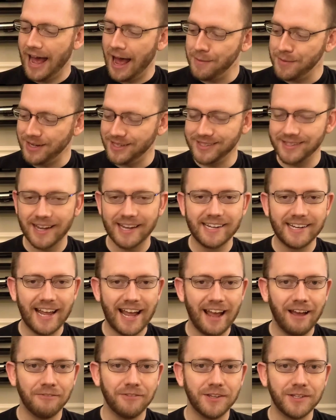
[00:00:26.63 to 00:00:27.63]
I'm excited to
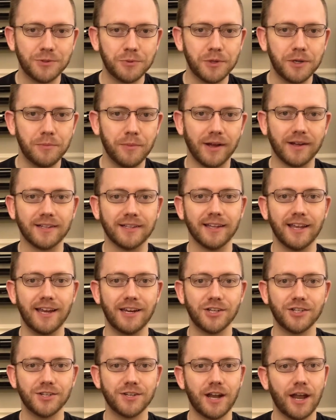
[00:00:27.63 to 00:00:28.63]
have this one in my
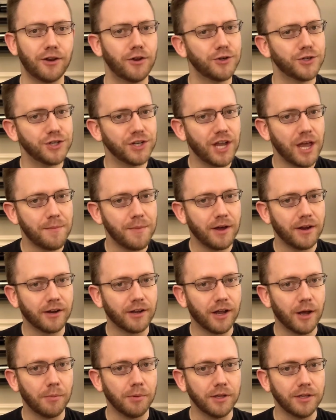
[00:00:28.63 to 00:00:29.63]
collection. I know she came out a
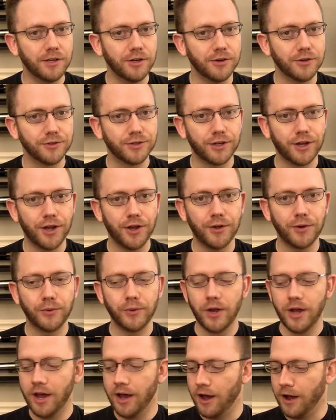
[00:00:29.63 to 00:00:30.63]
couple of years ago.
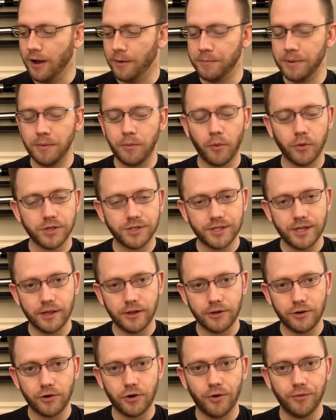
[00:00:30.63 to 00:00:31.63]
People were
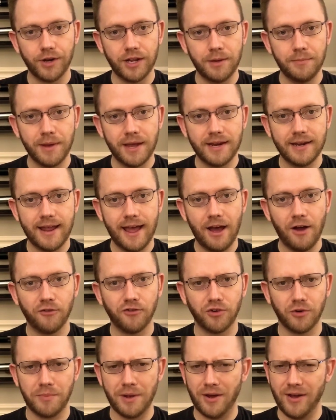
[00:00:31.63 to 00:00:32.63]
selling her on eBay now
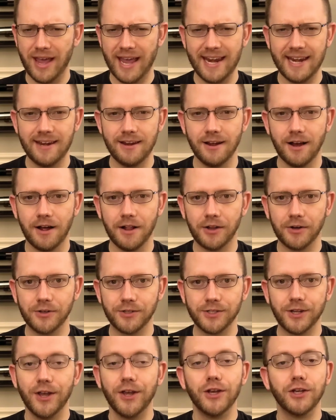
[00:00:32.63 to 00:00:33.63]
for about
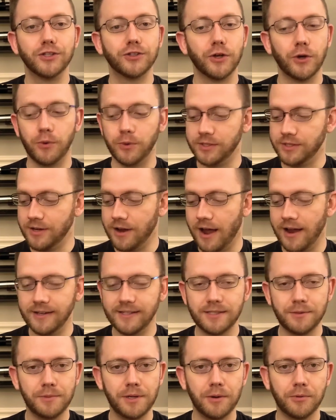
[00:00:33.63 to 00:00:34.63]
$80. So it was
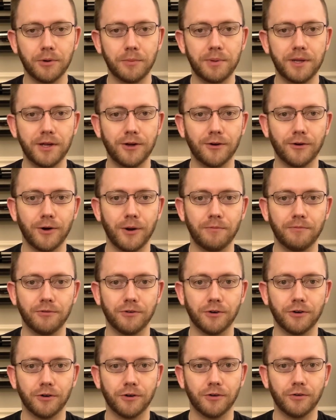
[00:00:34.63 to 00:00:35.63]
nice to be able to pick her up
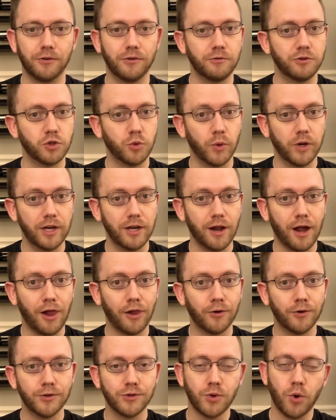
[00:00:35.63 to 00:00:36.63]
for
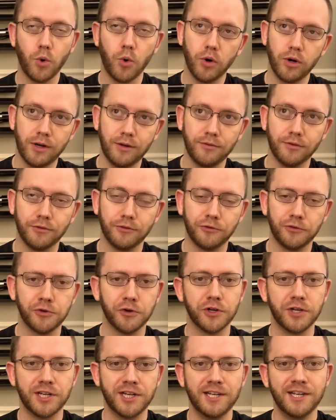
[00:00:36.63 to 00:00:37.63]
$20 or even
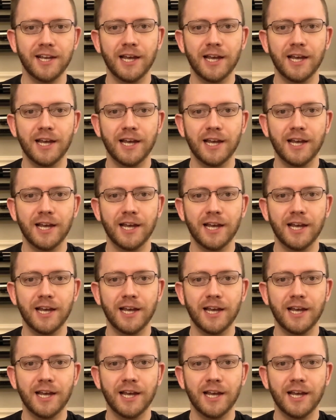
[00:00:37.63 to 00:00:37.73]
free